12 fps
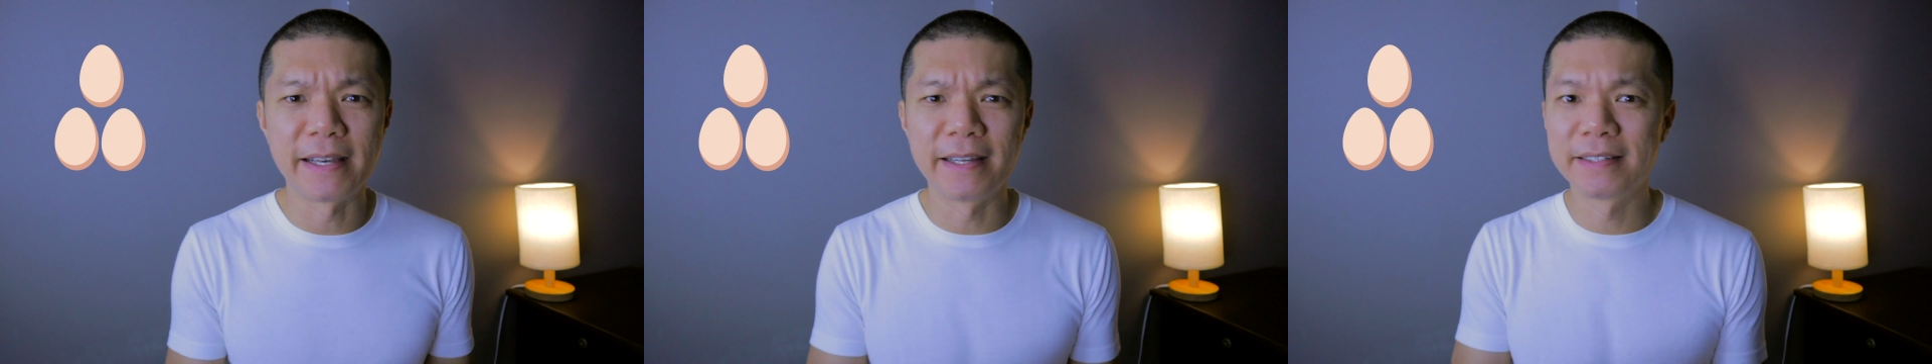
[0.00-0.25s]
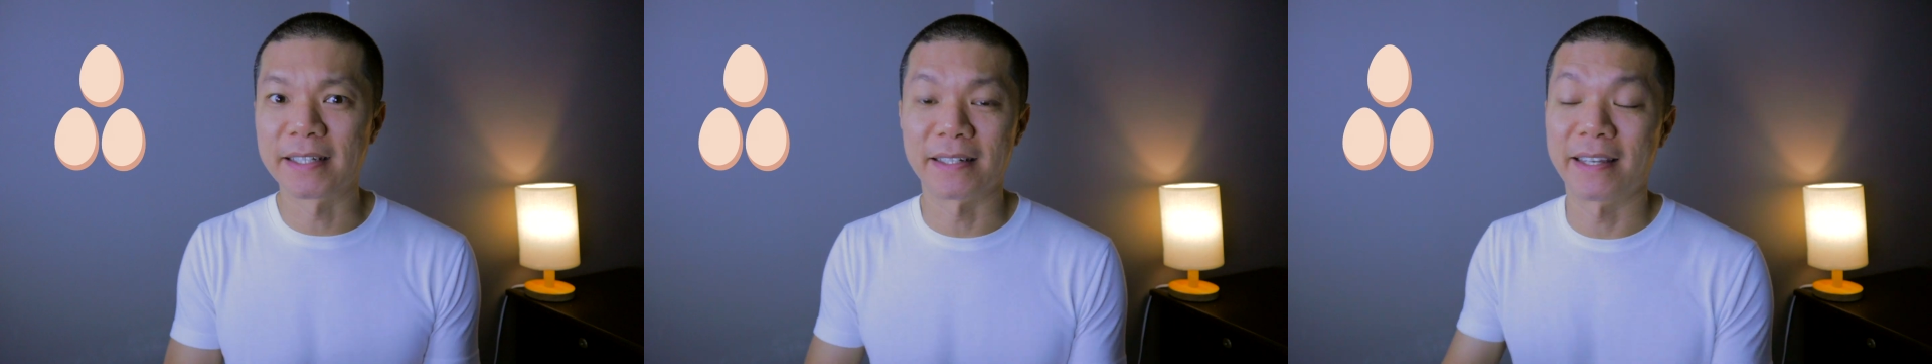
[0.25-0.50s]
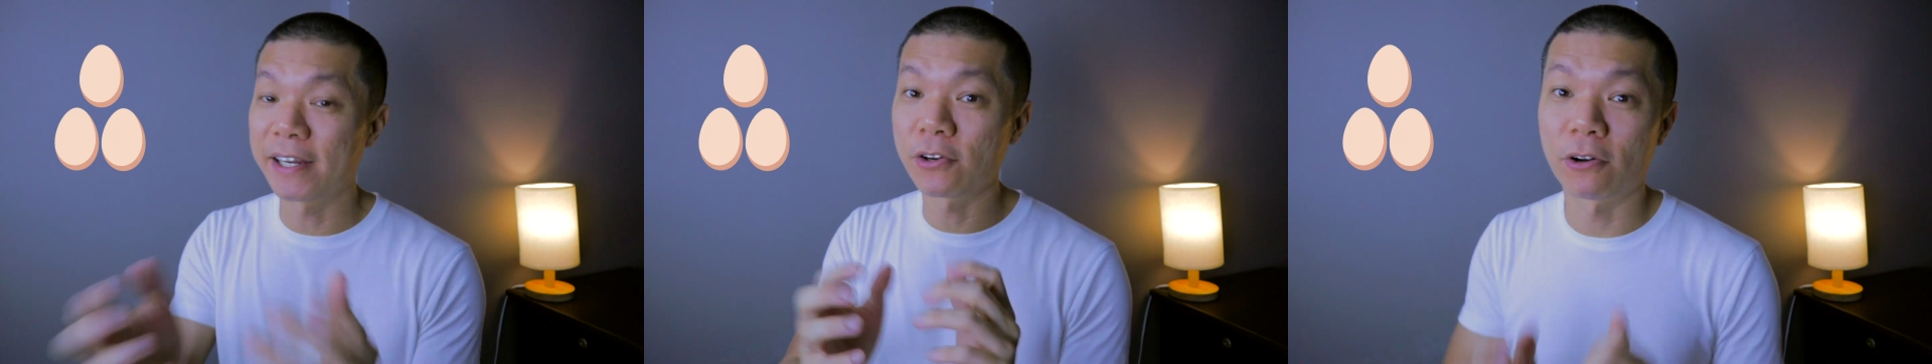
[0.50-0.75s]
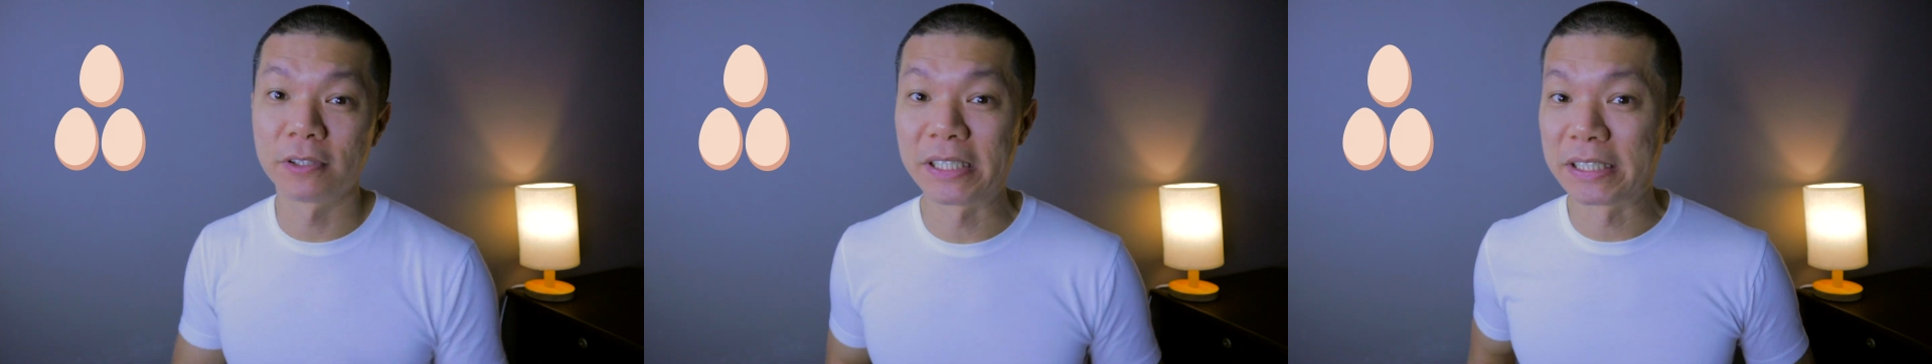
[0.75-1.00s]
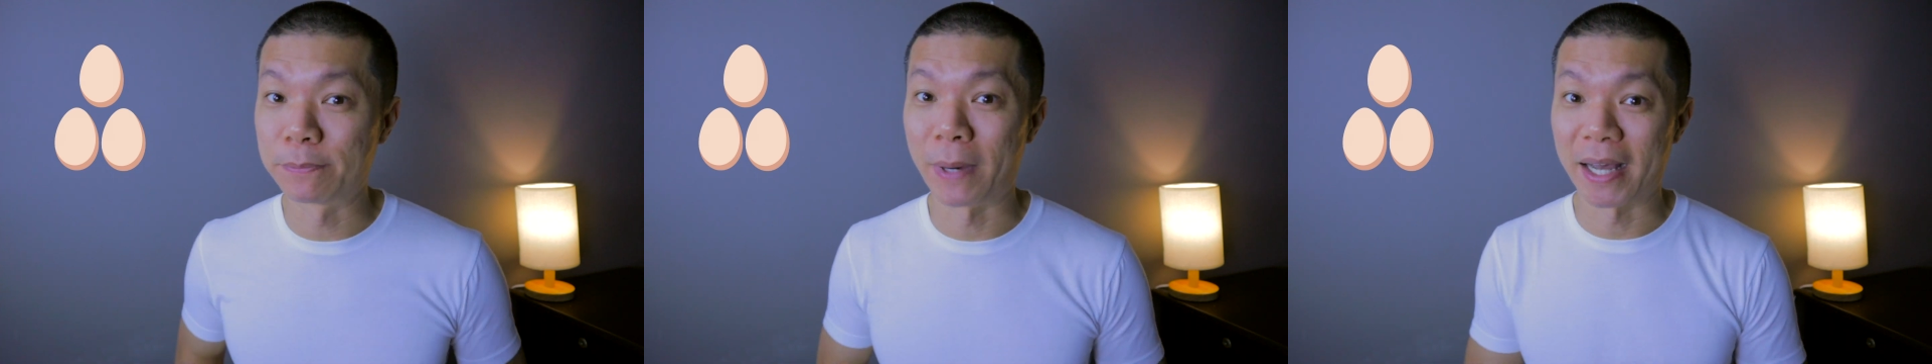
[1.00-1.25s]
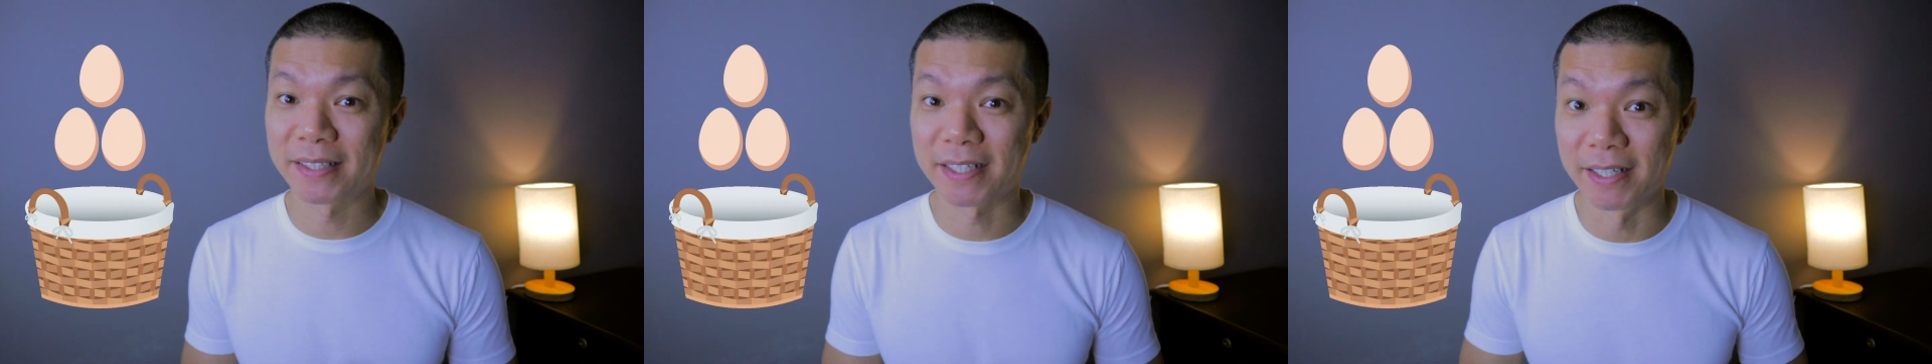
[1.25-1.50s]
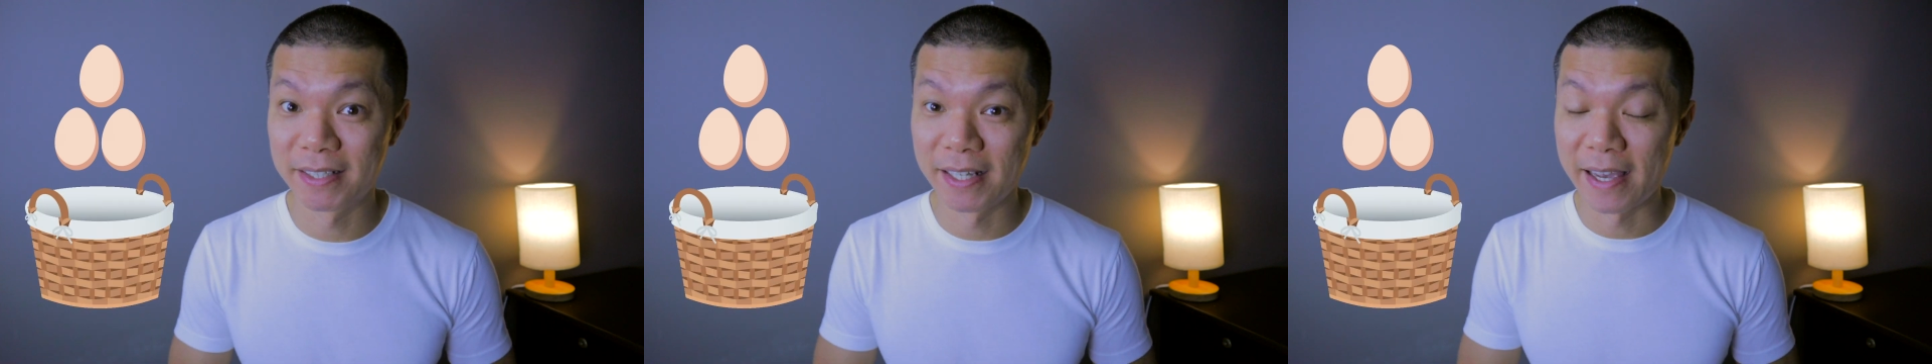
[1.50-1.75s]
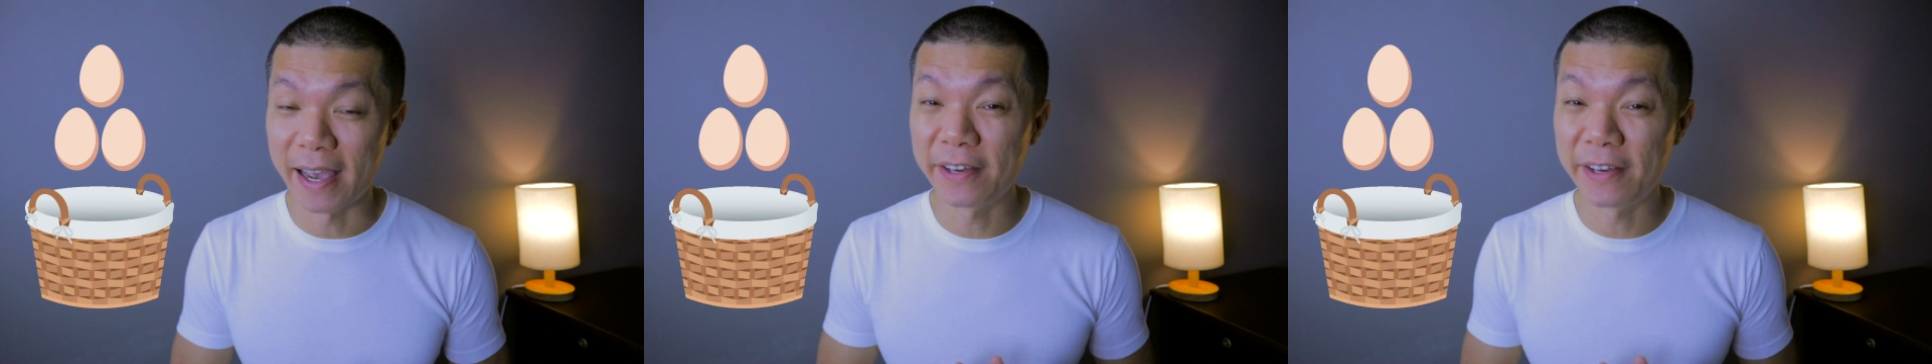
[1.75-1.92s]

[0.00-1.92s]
eggs and getting all these baskets